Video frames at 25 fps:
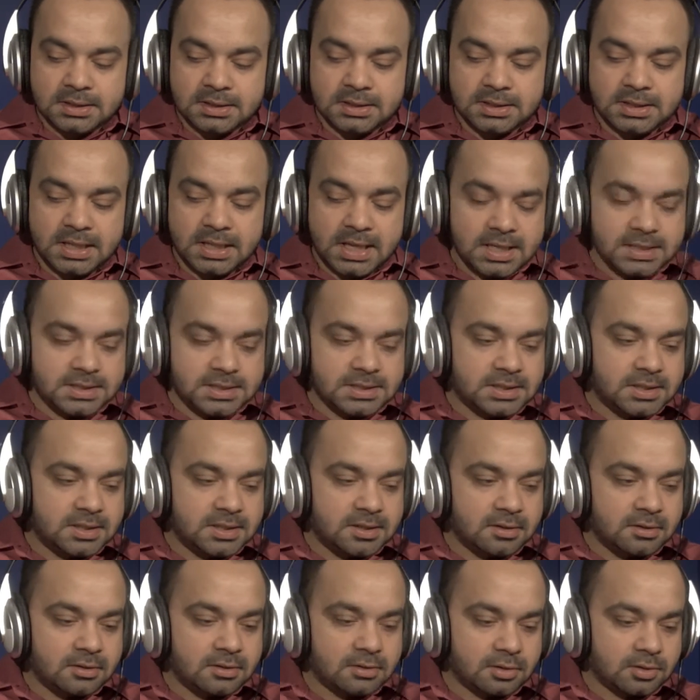in
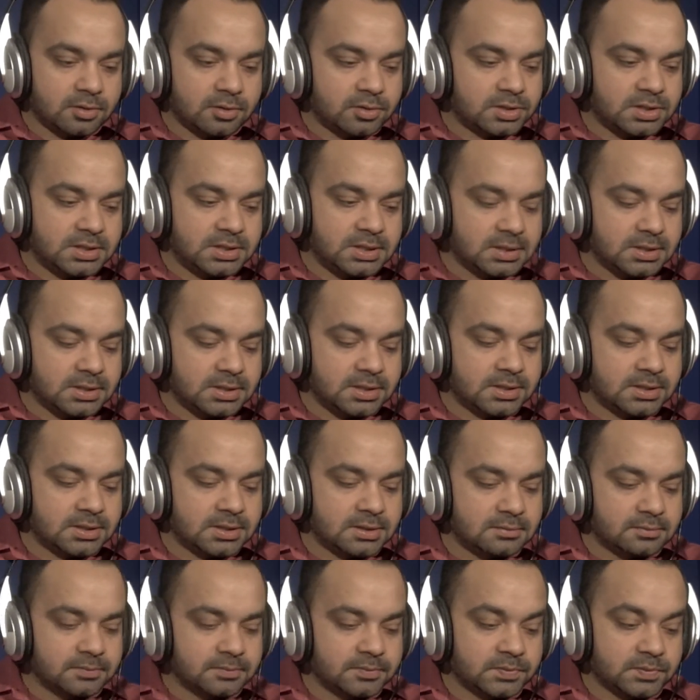healthcare or
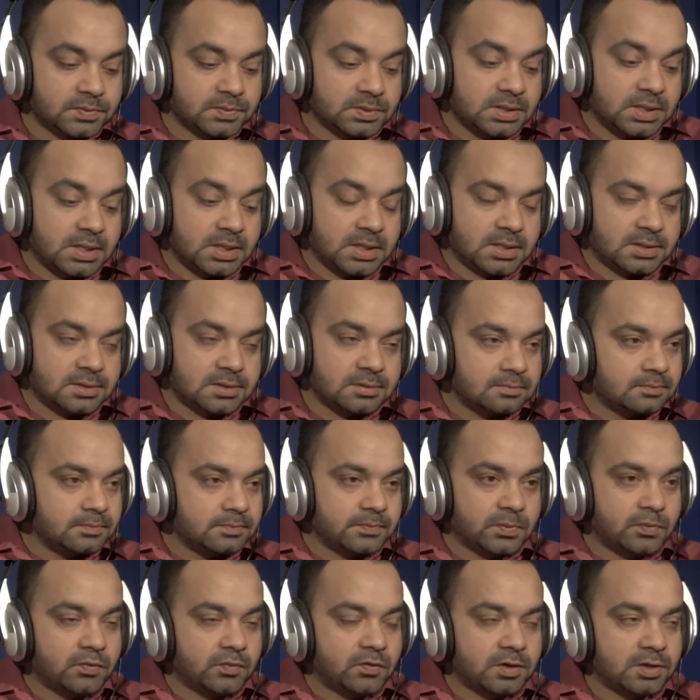
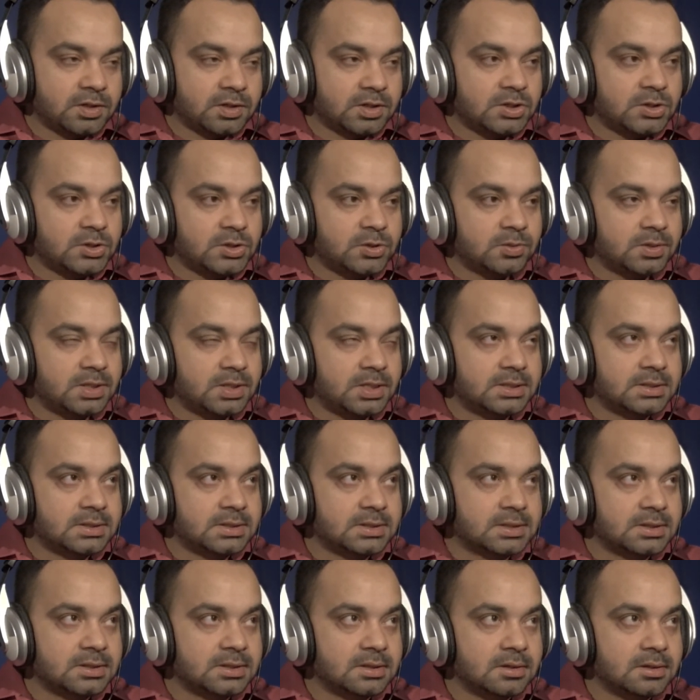children, for the
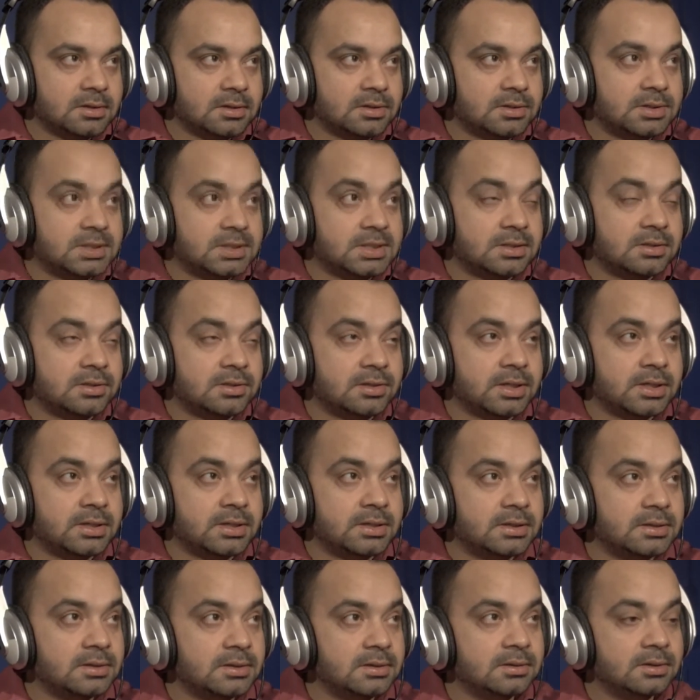students or
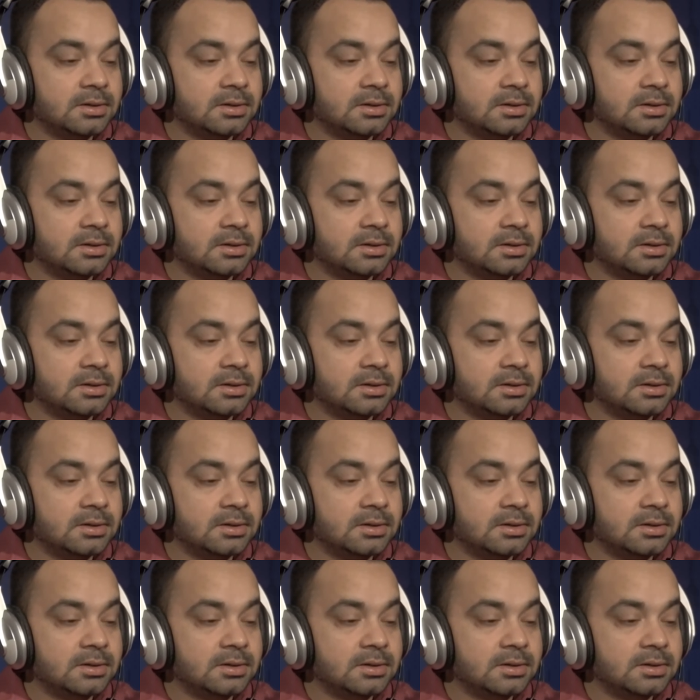children?